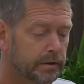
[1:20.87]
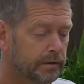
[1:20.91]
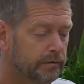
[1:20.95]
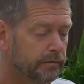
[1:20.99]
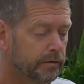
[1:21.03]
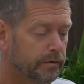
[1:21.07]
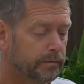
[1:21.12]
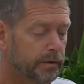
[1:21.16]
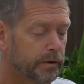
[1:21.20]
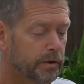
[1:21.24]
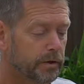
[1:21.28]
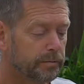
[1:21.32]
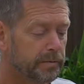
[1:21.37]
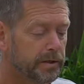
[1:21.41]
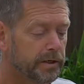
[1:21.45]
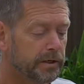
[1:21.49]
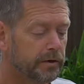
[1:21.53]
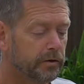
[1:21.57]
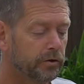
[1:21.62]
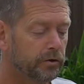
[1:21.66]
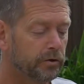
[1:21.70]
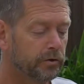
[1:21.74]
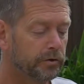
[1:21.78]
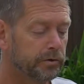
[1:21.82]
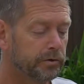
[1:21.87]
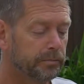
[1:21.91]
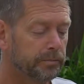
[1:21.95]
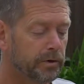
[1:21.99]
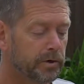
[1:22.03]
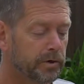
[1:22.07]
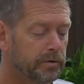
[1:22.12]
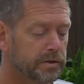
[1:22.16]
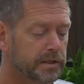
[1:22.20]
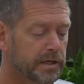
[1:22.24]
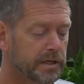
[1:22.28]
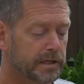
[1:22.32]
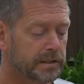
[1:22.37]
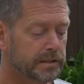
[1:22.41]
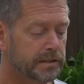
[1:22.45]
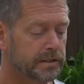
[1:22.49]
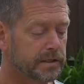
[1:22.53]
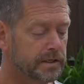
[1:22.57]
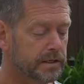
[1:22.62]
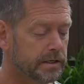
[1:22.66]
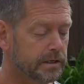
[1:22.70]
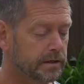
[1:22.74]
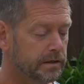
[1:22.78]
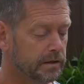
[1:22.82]
from a company called
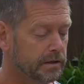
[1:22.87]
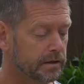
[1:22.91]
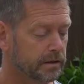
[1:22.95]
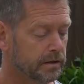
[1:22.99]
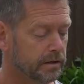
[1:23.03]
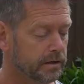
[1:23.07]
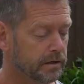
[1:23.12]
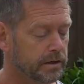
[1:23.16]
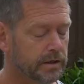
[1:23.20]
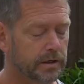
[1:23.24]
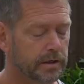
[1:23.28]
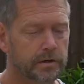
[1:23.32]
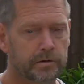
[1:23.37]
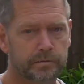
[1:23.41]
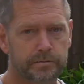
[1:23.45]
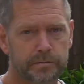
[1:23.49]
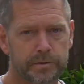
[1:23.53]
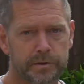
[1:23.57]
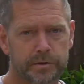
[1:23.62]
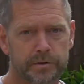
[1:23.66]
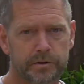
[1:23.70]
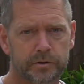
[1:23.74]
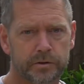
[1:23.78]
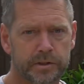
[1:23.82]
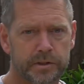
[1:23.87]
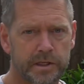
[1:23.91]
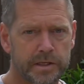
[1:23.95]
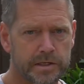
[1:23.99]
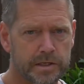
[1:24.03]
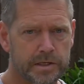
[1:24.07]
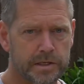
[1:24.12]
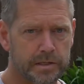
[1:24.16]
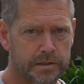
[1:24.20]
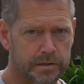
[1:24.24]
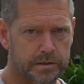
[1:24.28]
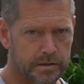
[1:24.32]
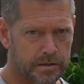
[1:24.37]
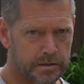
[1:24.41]
PROtastic, and it comes just as is.